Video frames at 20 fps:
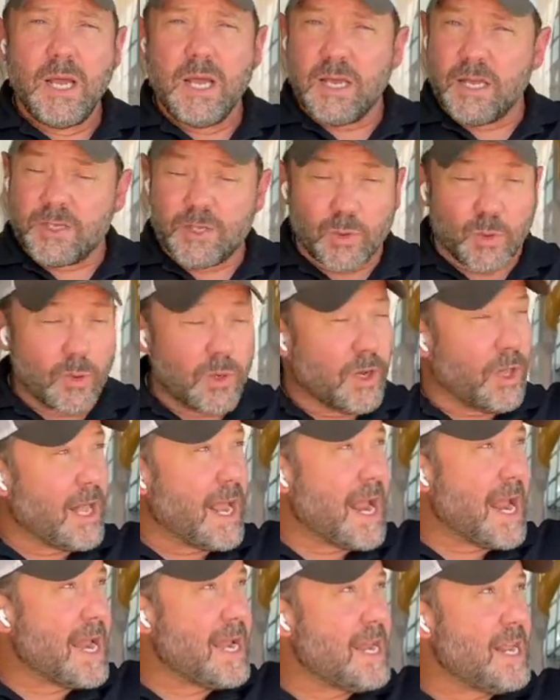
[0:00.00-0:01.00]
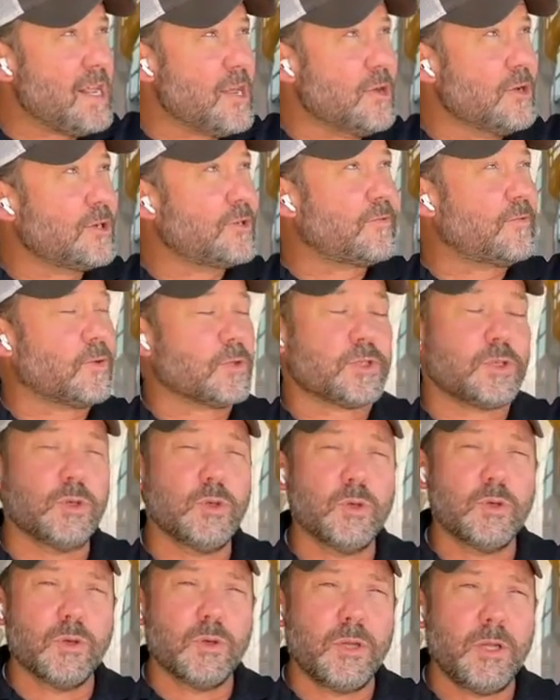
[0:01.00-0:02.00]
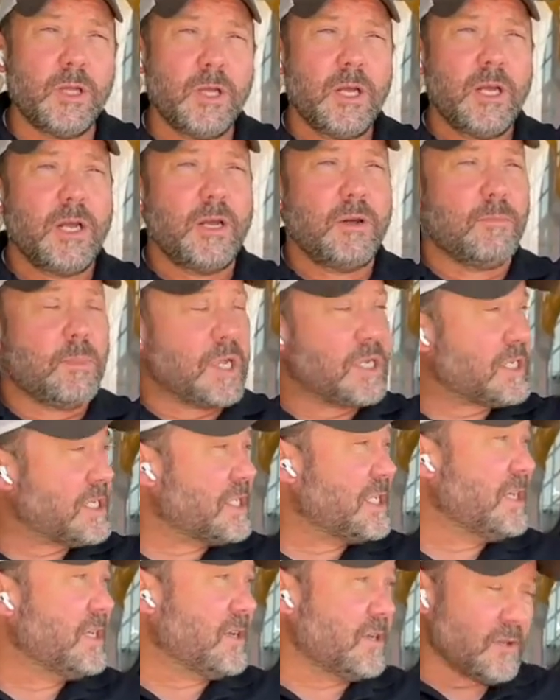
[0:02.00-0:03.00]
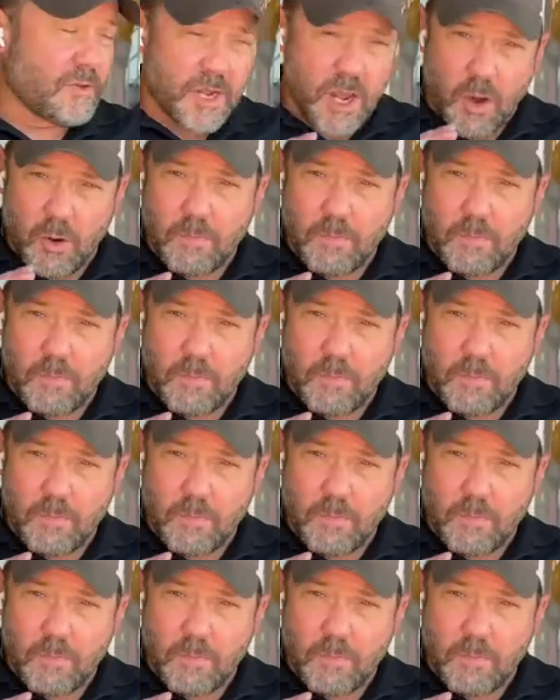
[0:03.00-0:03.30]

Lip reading: It's a real handy, useful tool, but still,